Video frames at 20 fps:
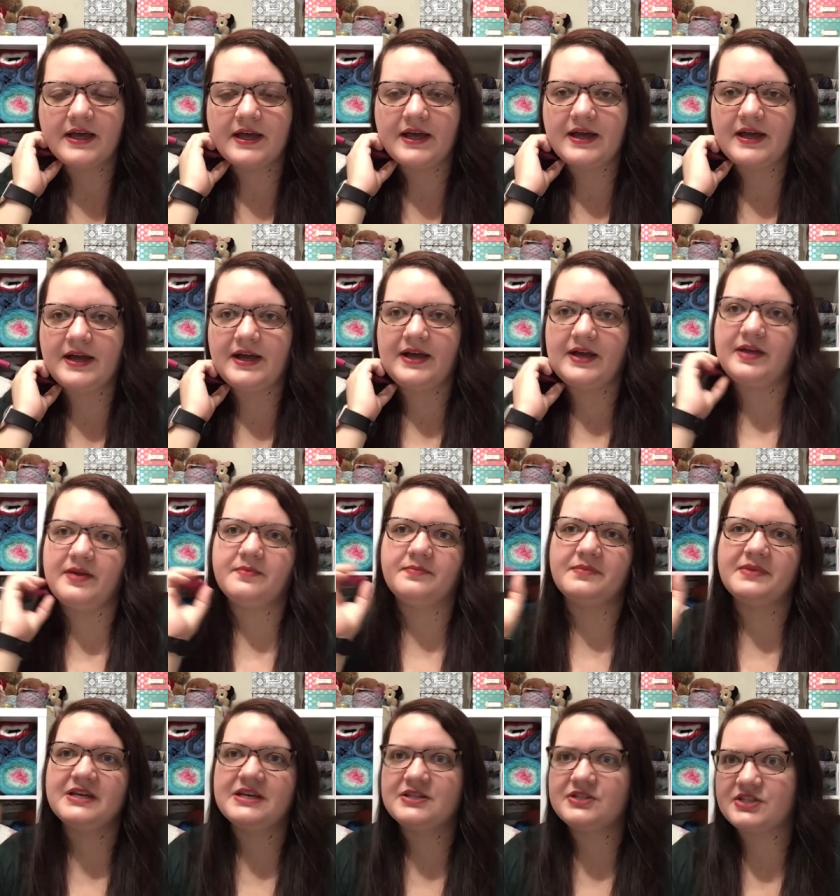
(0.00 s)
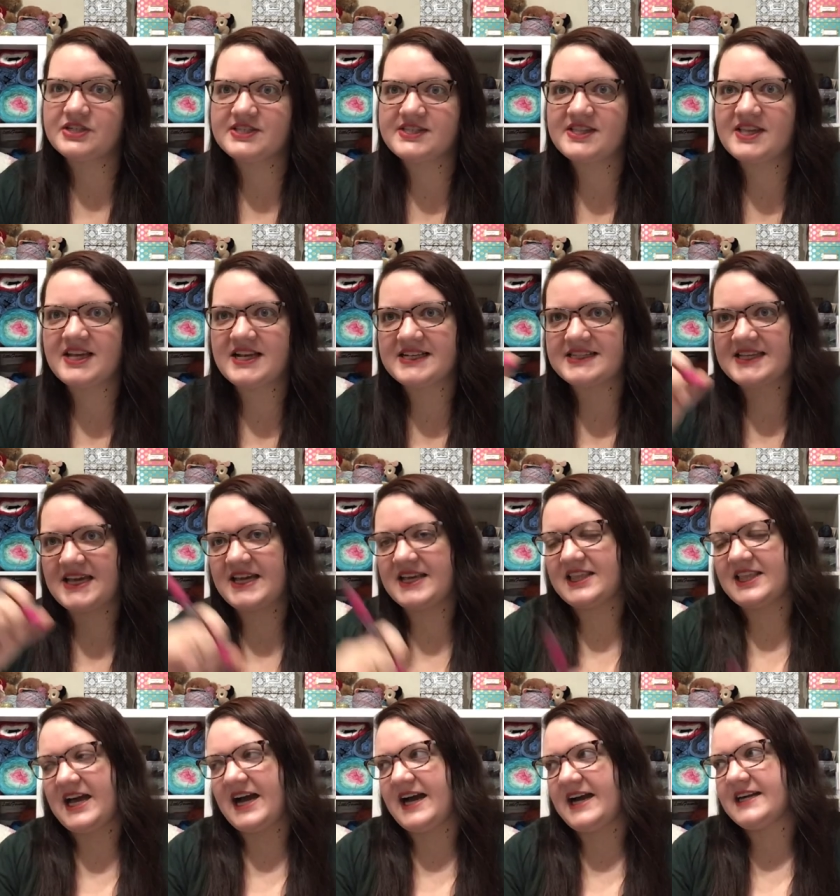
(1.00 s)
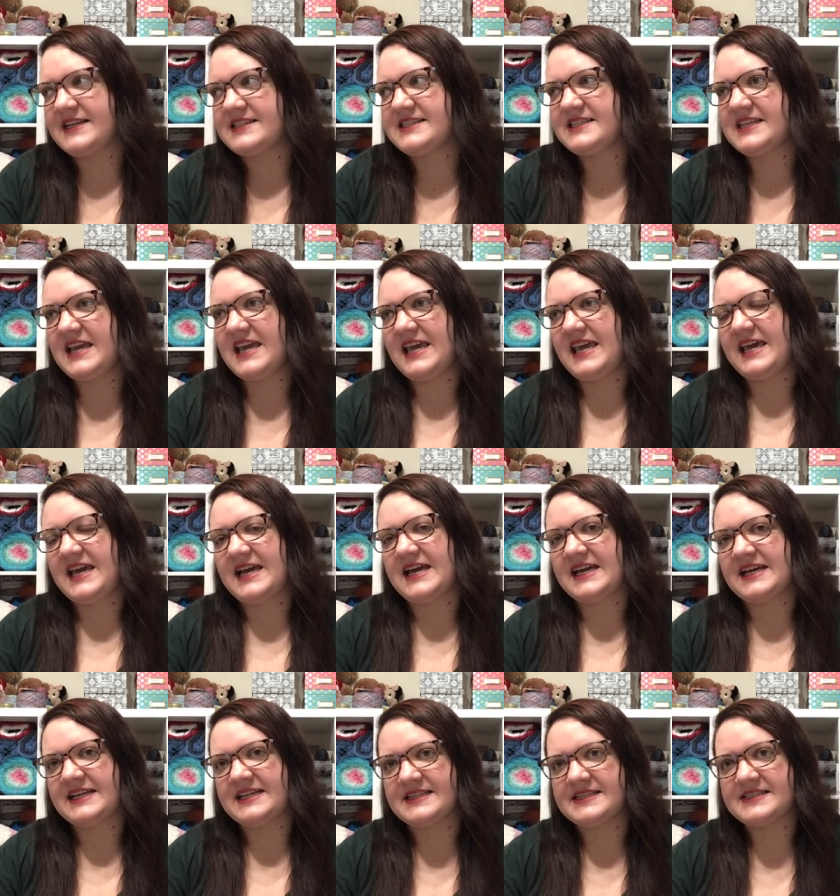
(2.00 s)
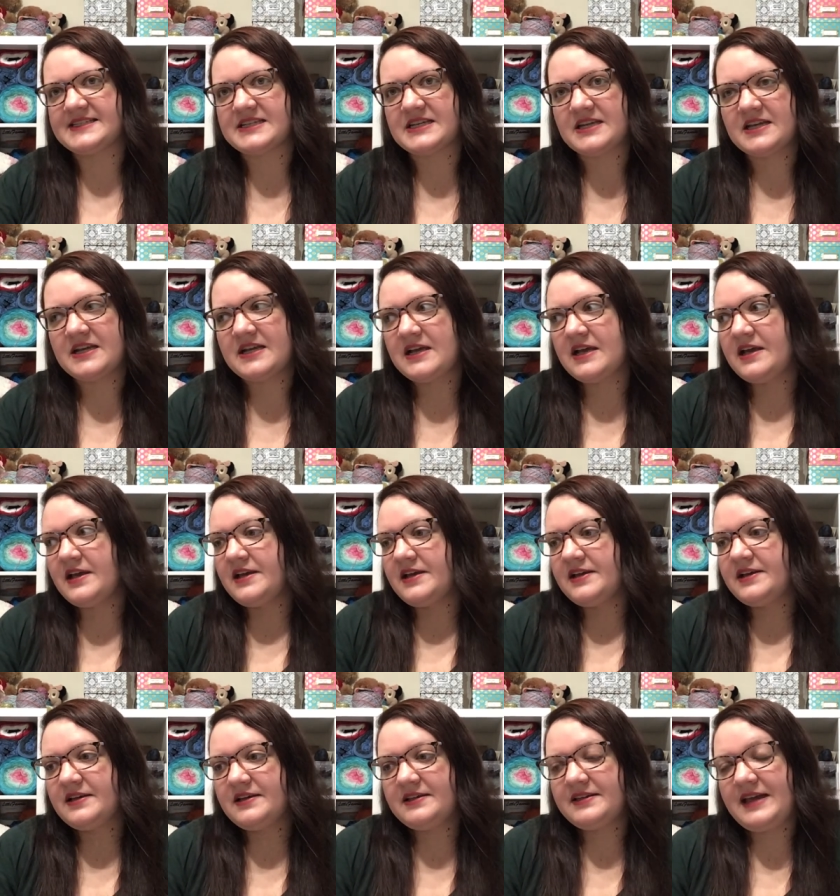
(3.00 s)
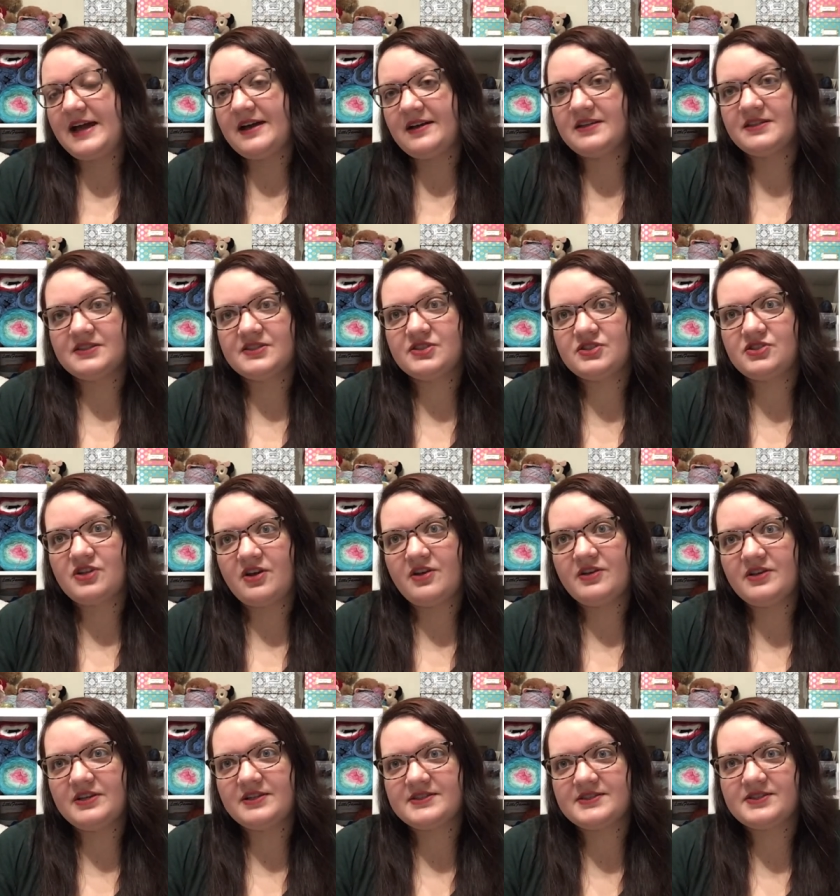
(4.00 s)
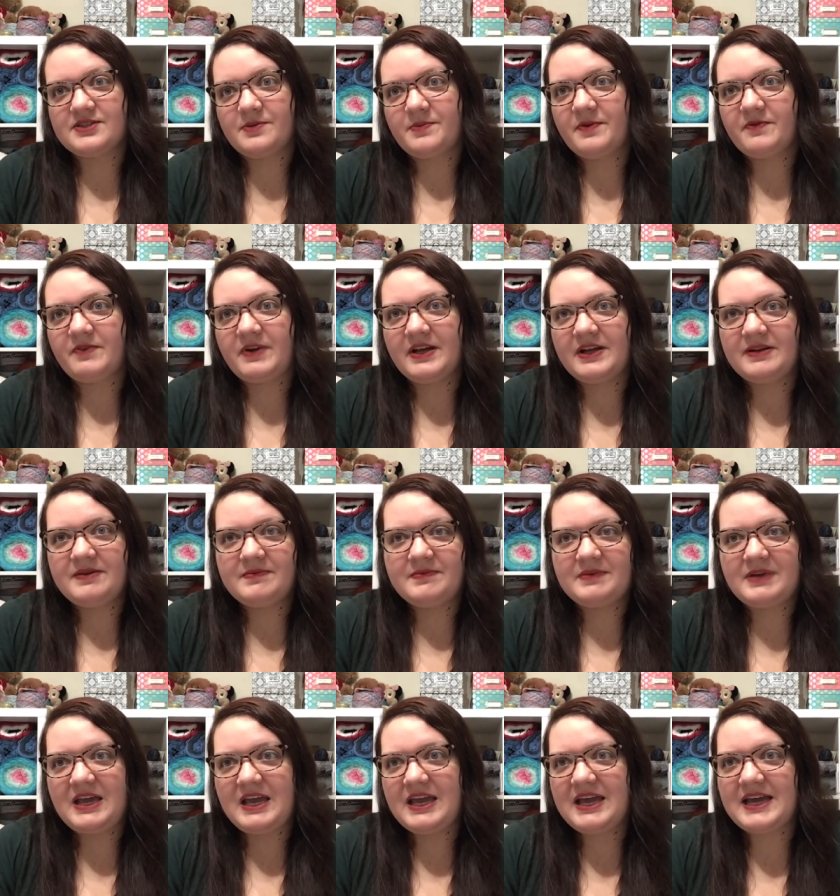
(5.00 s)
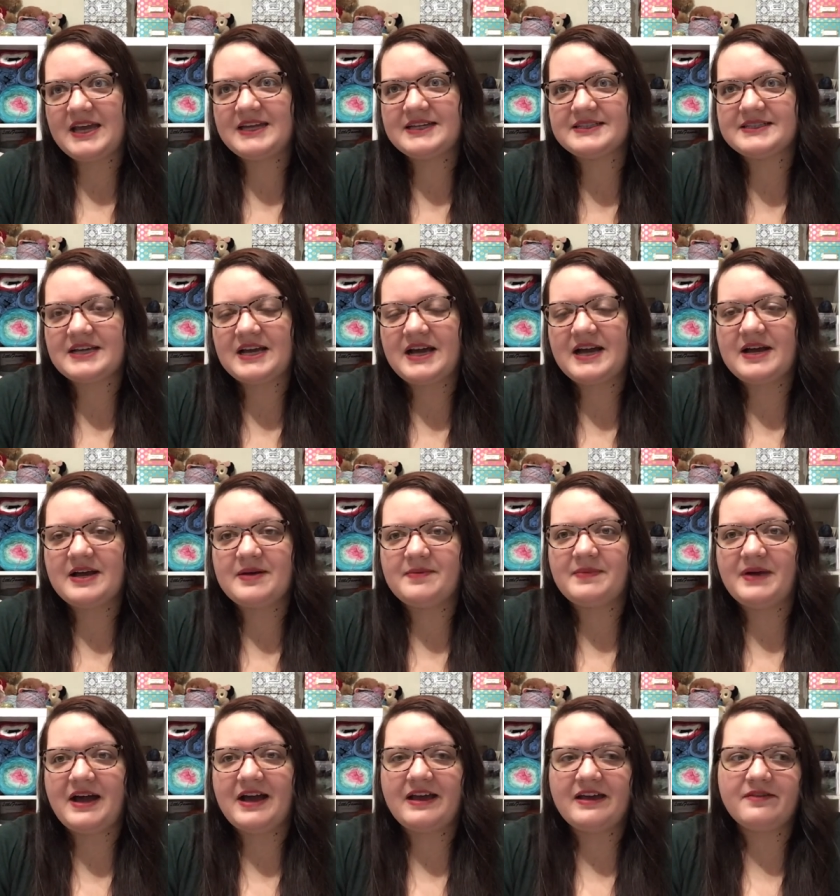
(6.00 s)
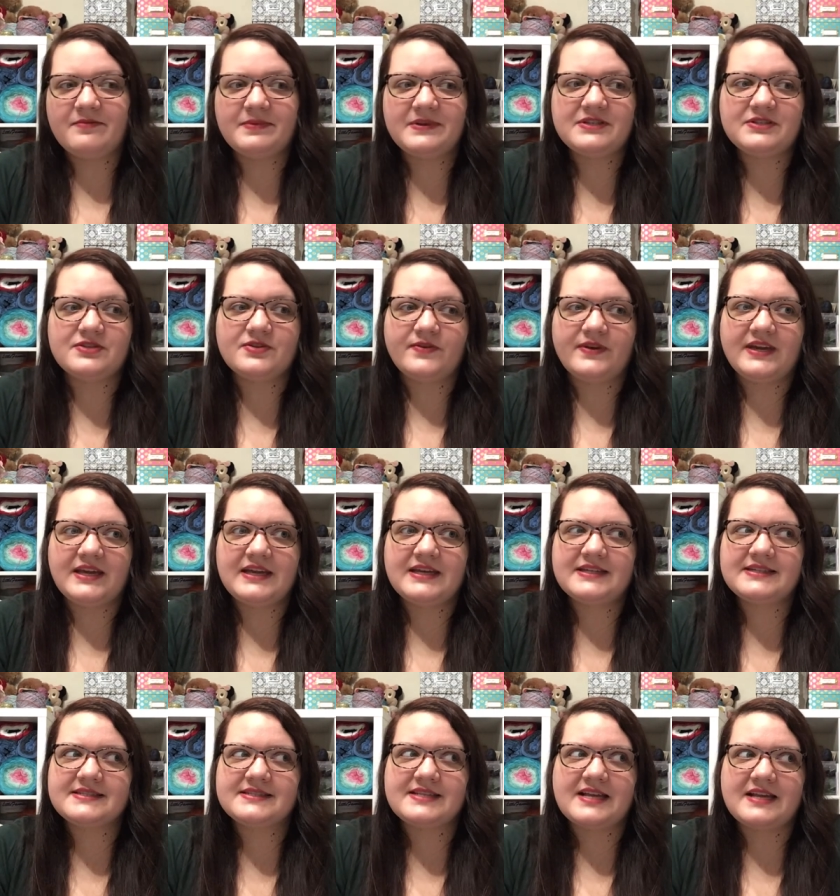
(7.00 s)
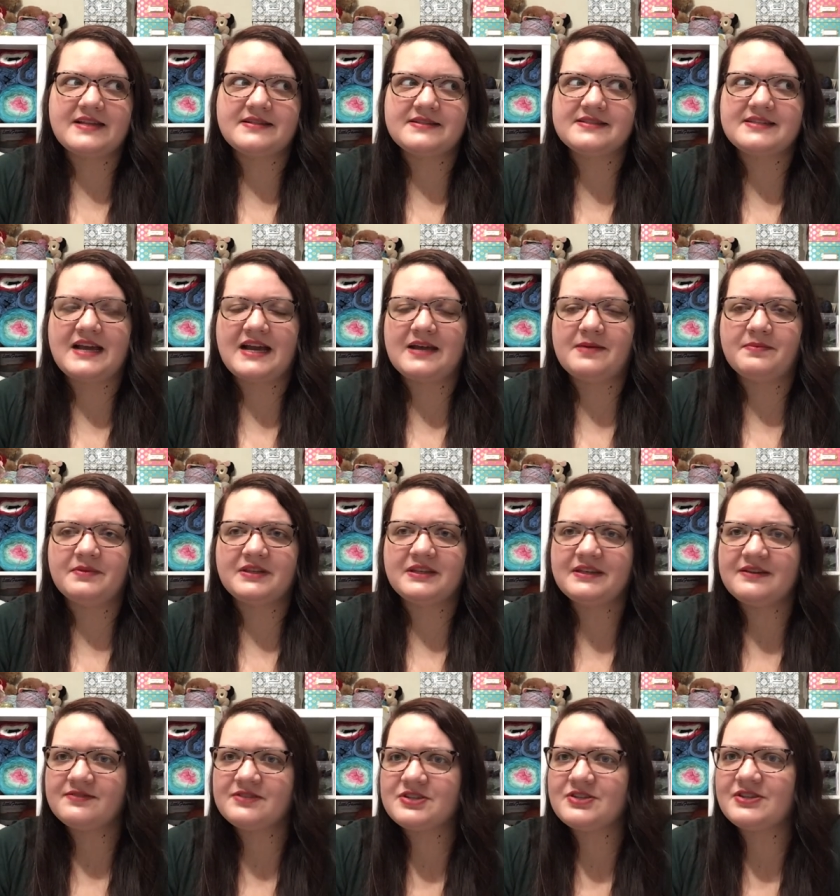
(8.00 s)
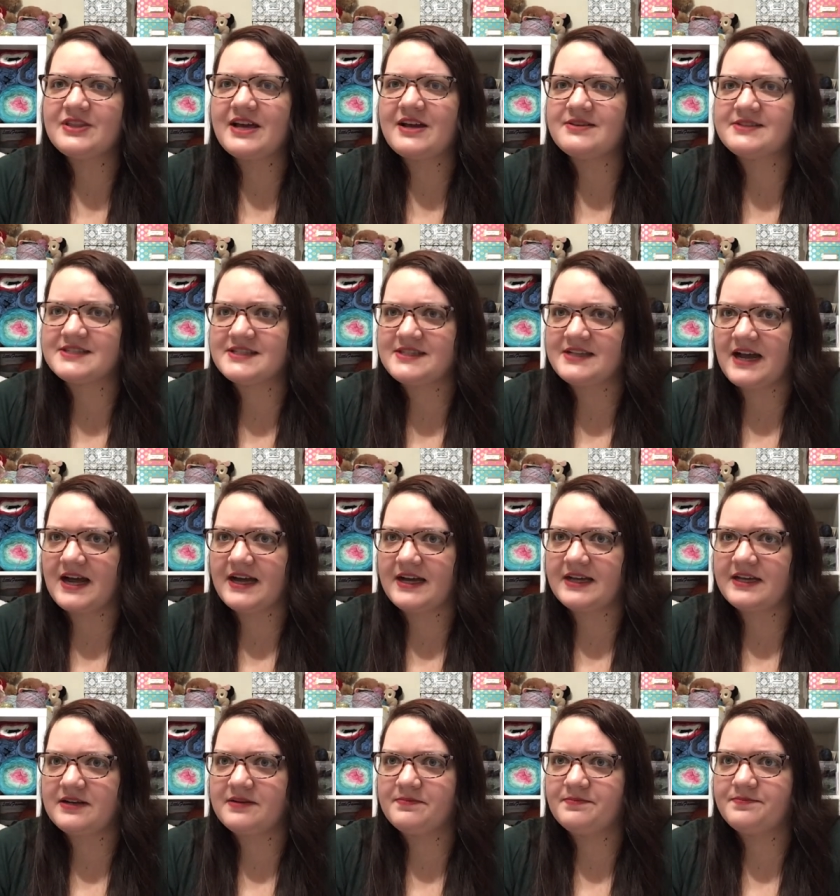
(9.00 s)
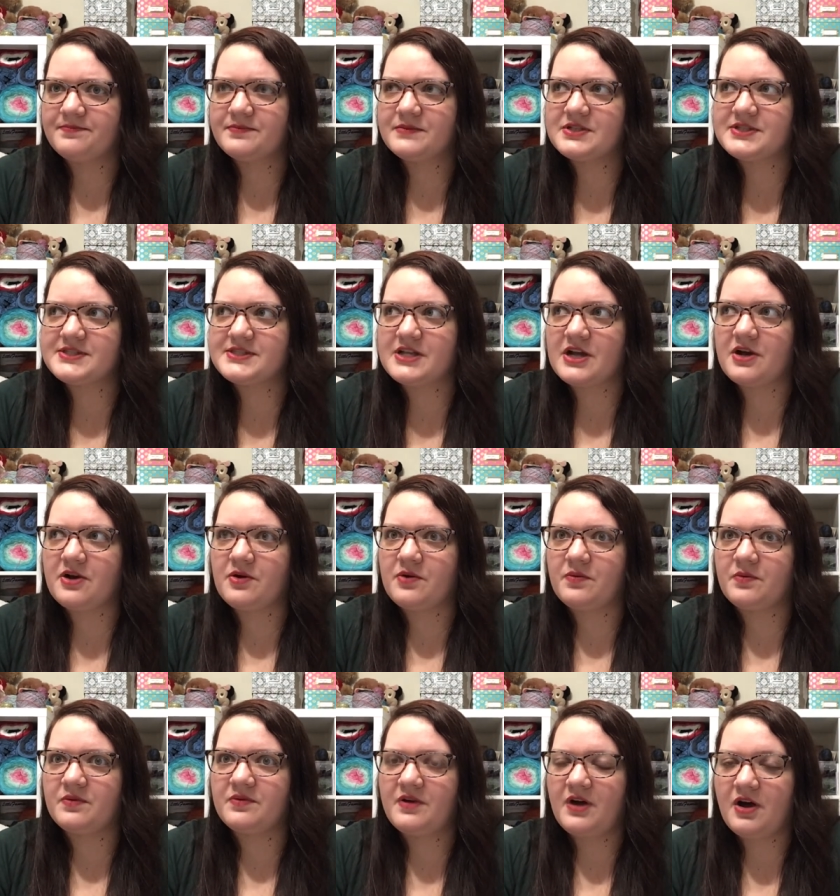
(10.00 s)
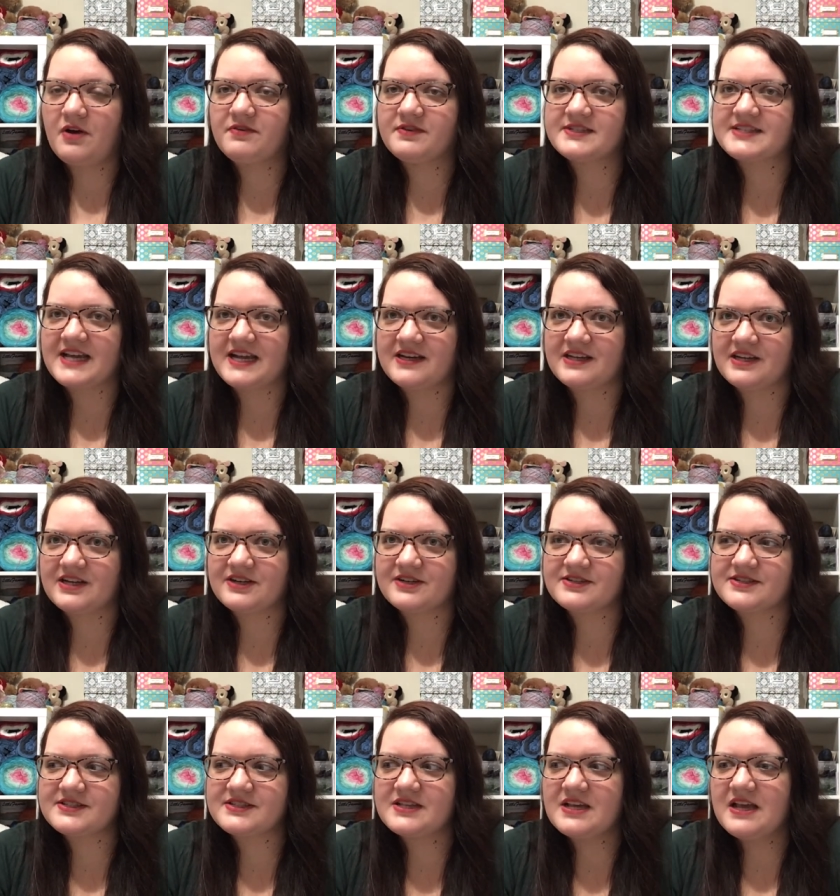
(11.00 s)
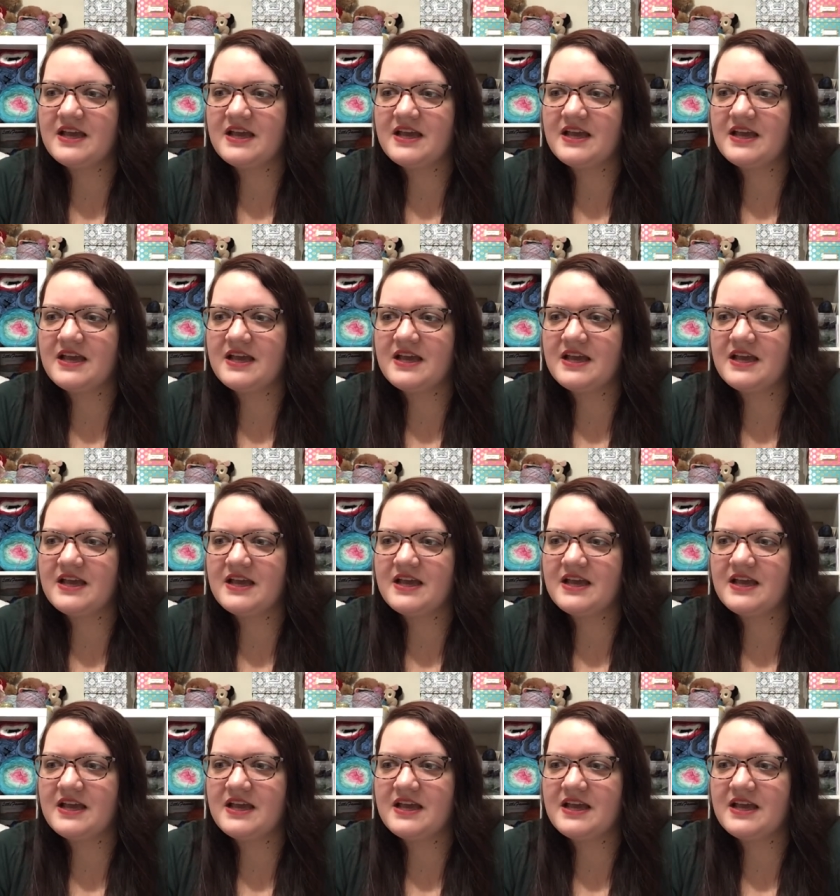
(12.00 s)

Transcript: Um, just things like that. And yeah, so it's super fun and um, I have been doing it since I believe 2009 so over 10 years